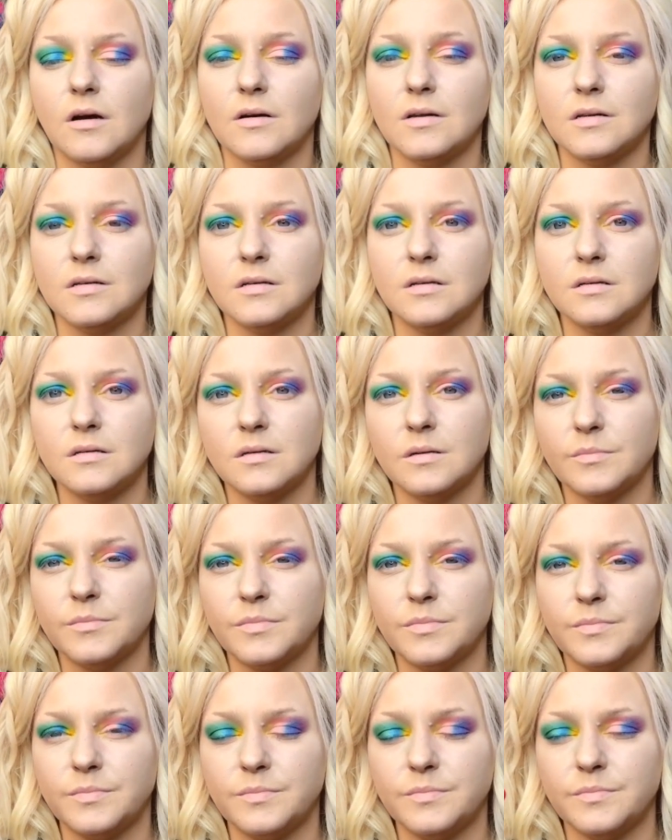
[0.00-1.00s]
color,
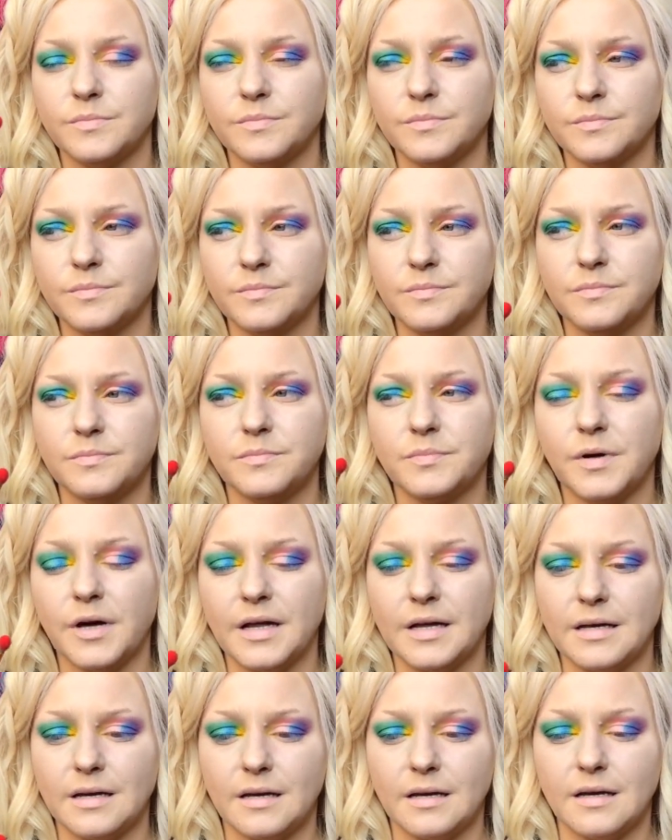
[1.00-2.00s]

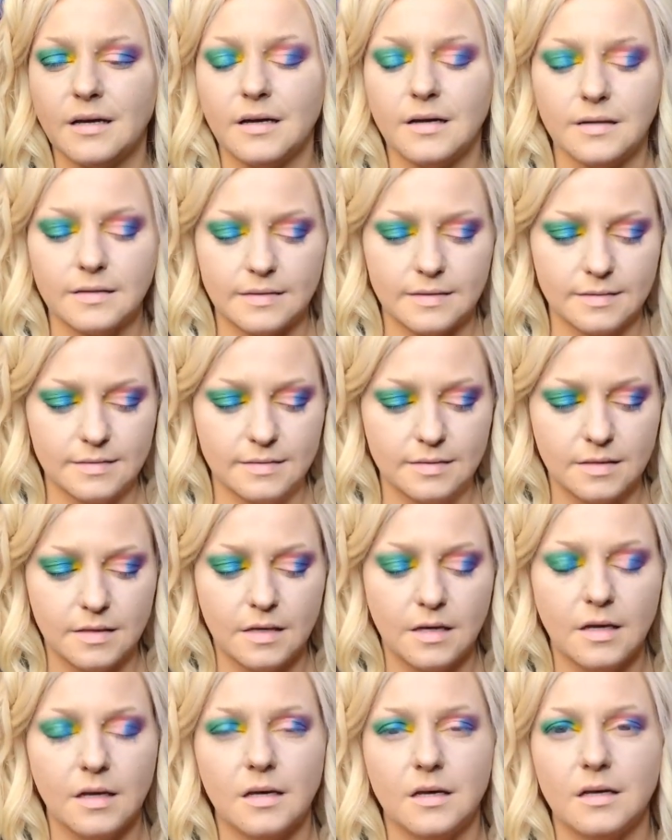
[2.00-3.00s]
but
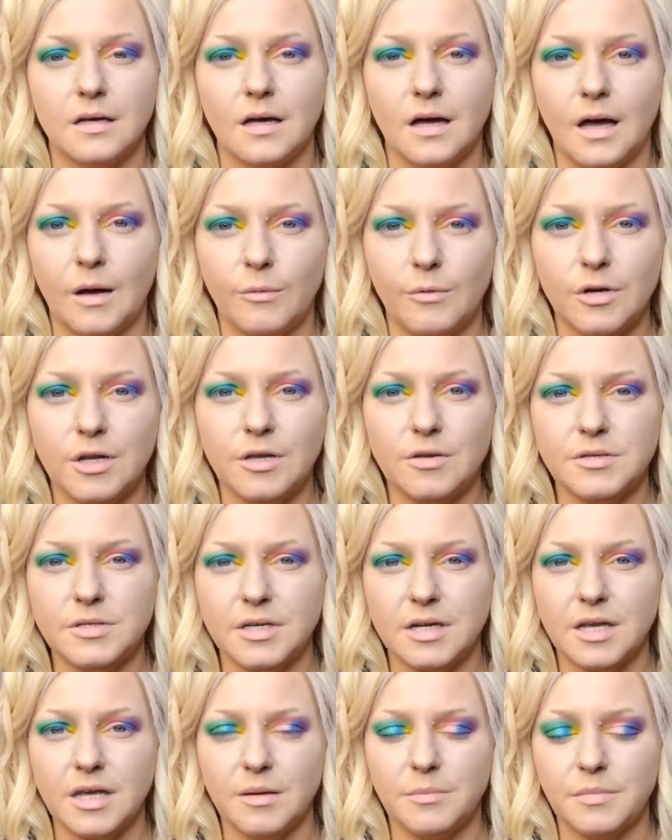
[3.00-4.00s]
I want to use
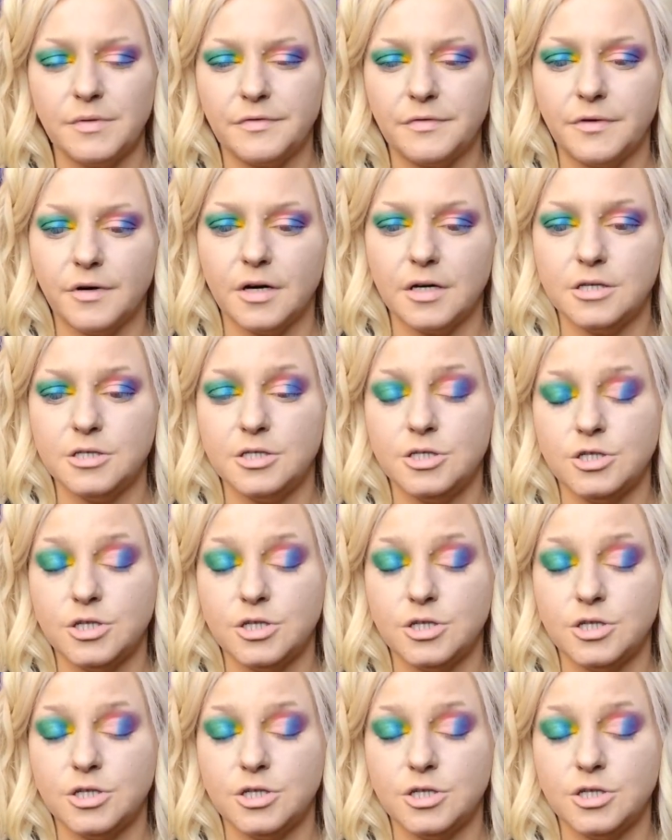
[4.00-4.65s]
it again before I